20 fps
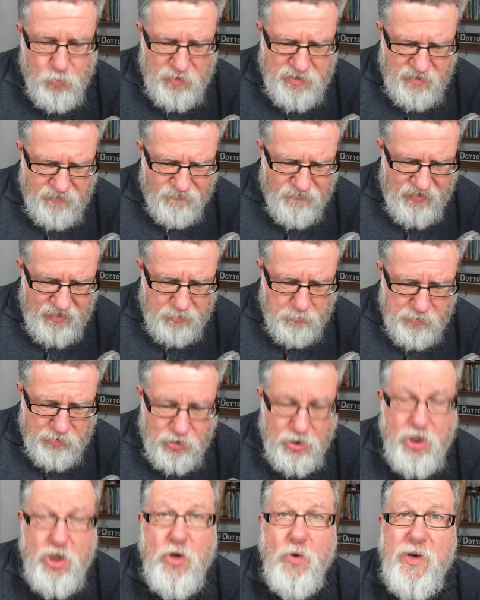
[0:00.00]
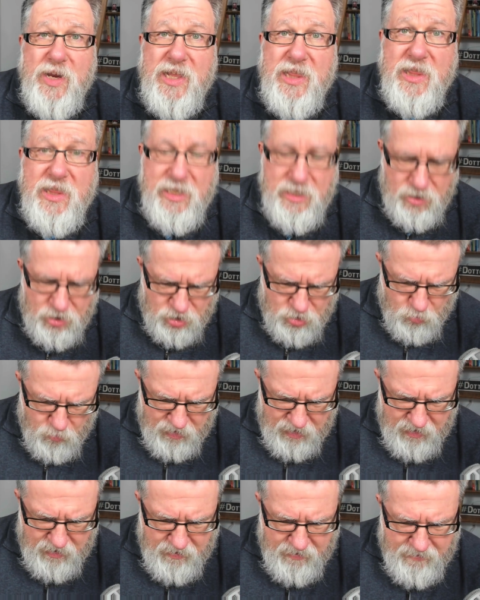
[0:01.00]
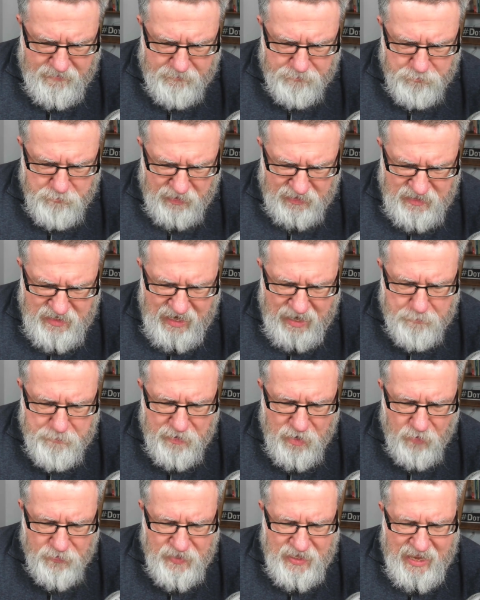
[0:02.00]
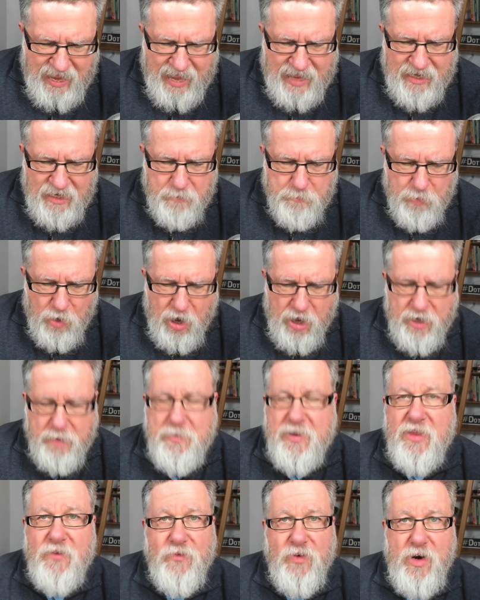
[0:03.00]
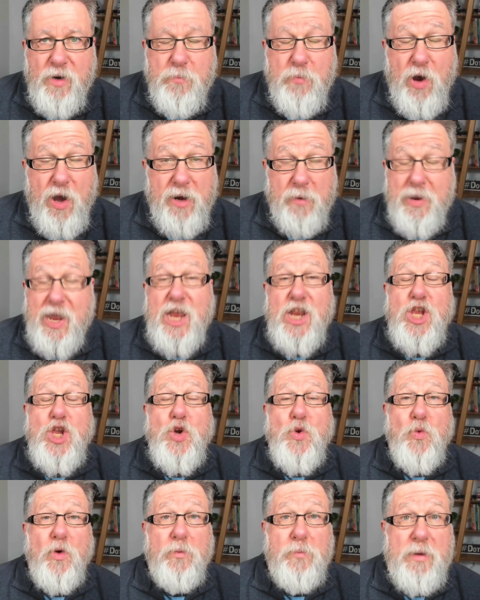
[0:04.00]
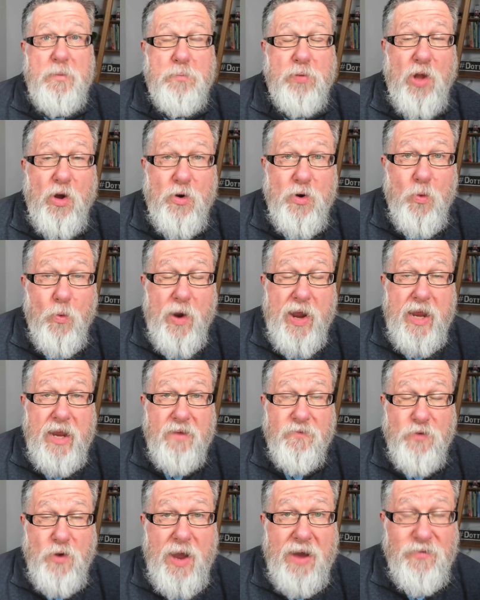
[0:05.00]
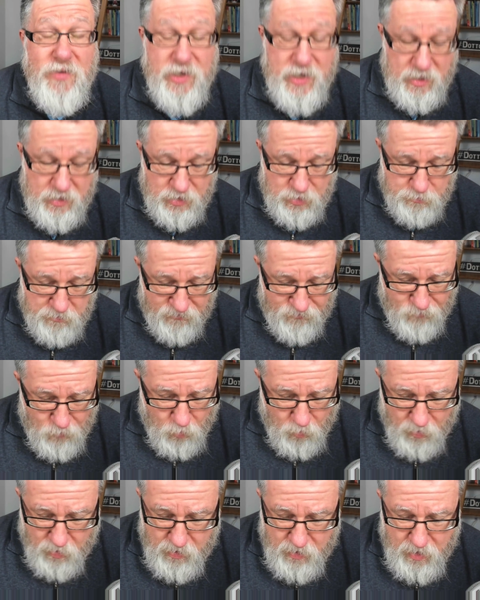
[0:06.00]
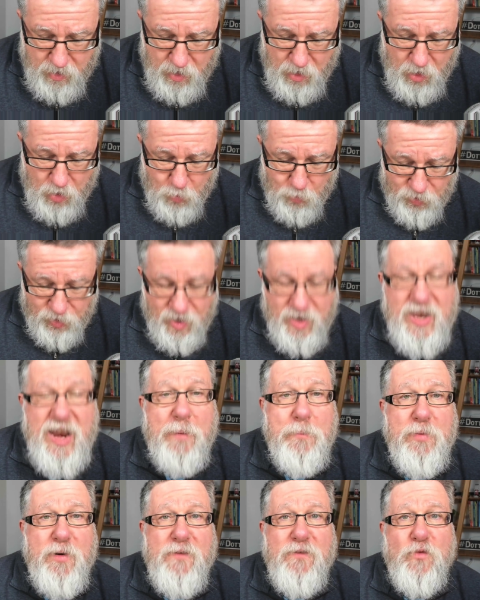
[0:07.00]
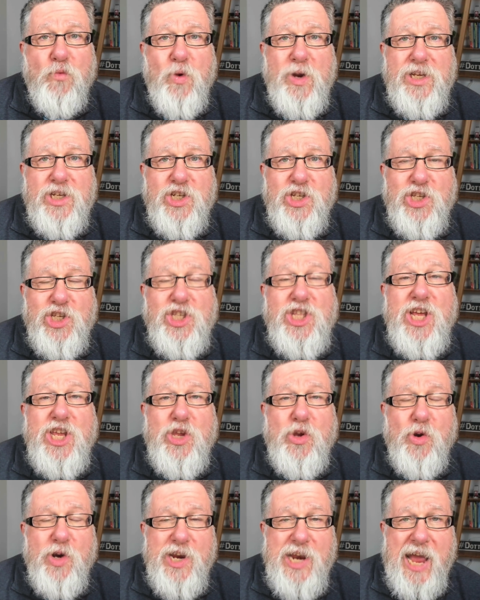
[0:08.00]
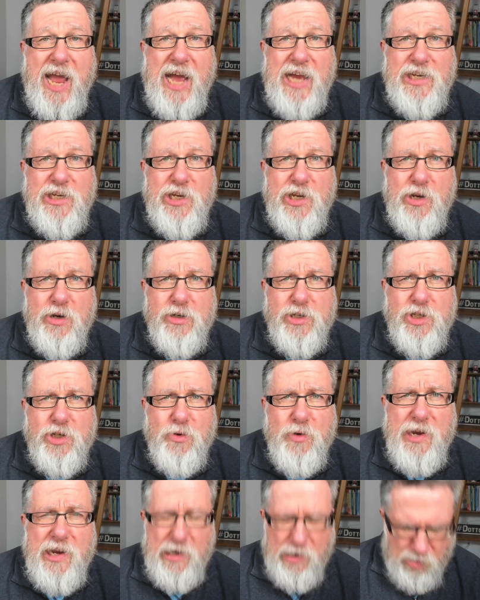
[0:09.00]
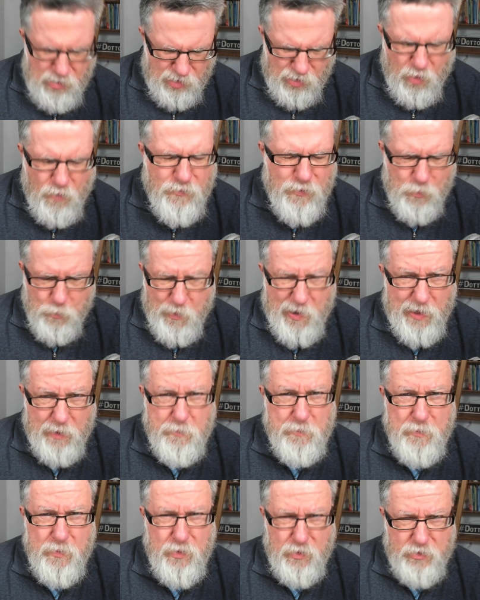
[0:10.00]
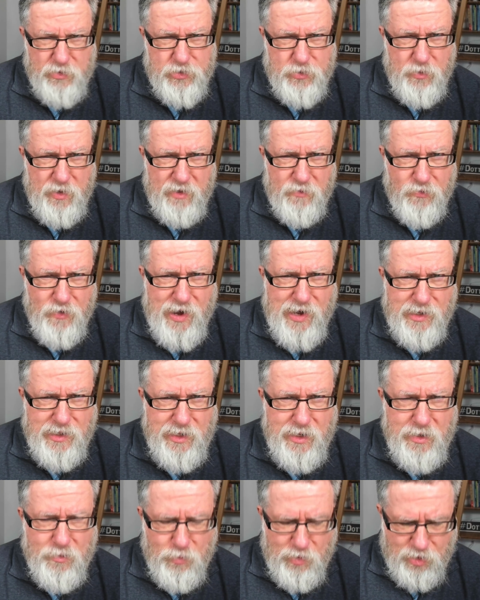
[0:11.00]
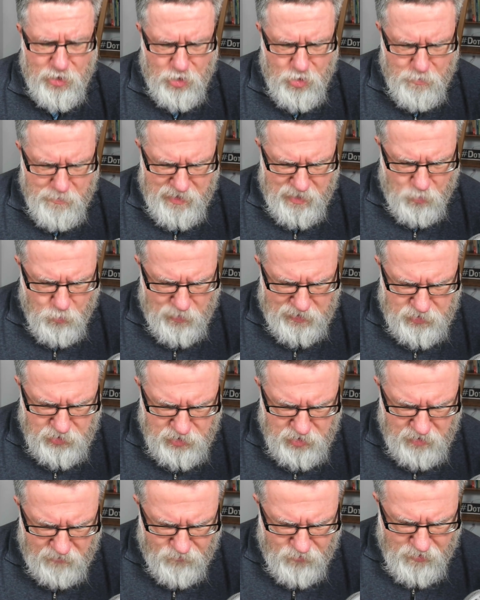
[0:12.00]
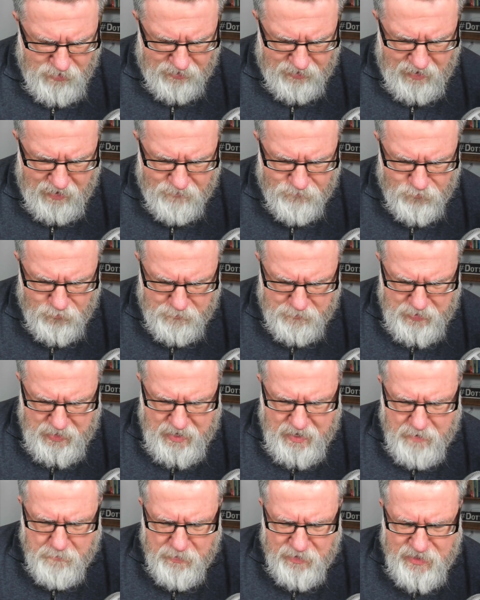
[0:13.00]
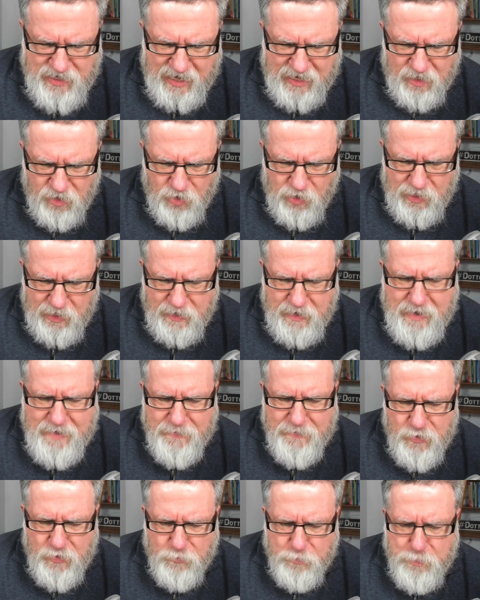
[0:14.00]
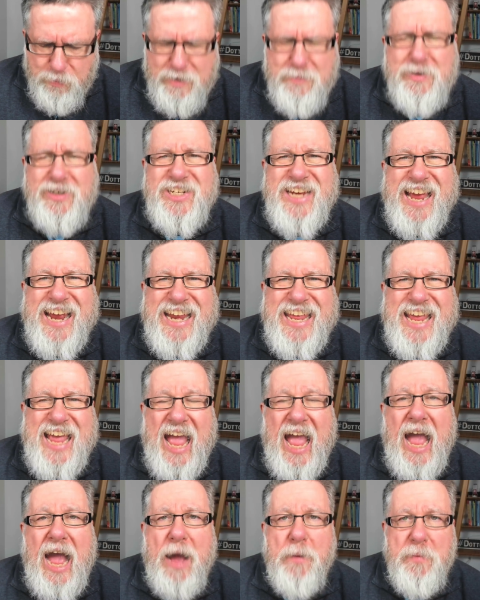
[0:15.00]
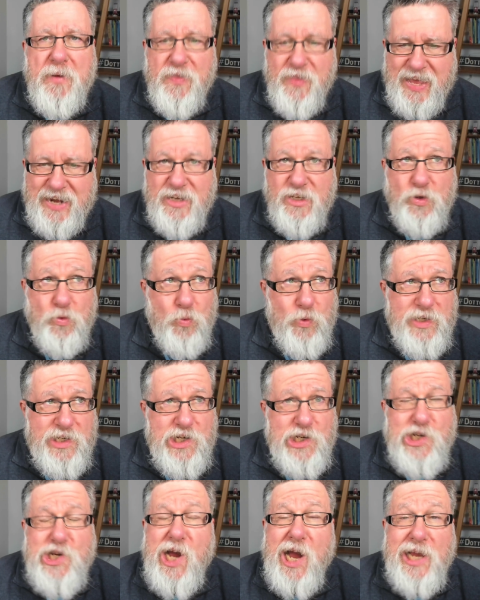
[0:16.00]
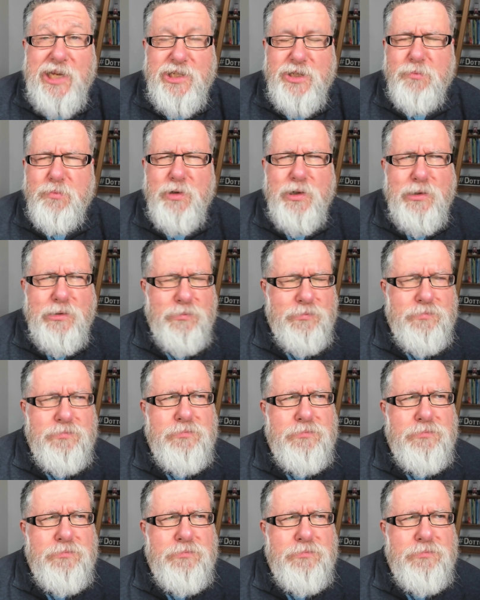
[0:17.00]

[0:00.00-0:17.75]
what's available to you in this screen by tapping on the edit bottom at the very bottom. And you will be blown away if you haven't done this before with the number of widgets that you can add to your screen. You could overwhelm your screen, frankly, with too many widgets if you're not careful. But take a look at pretty much any app that is widgetizable.